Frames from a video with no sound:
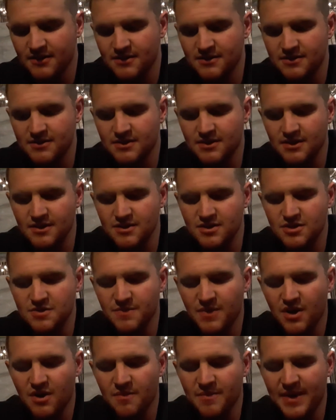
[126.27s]
It's a
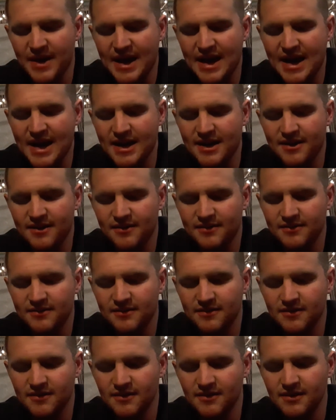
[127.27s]
small pack.
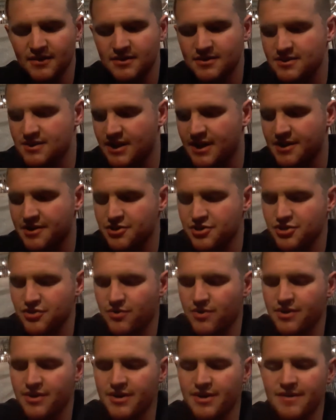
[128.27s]
It's kind of
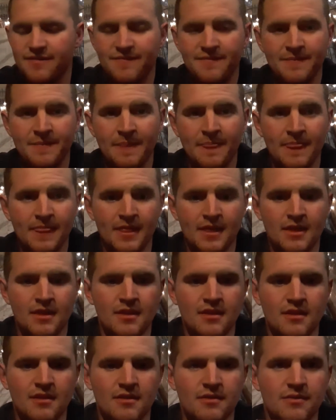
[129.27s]
shorter
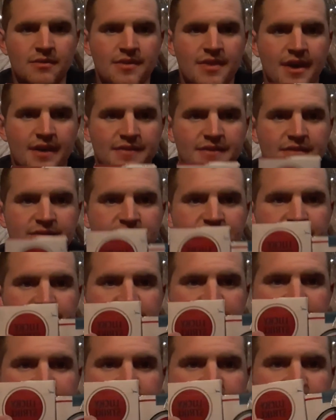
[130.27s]
without the
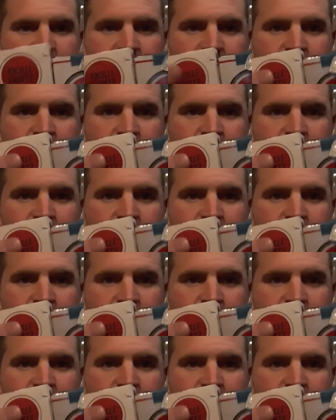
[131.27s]
filters.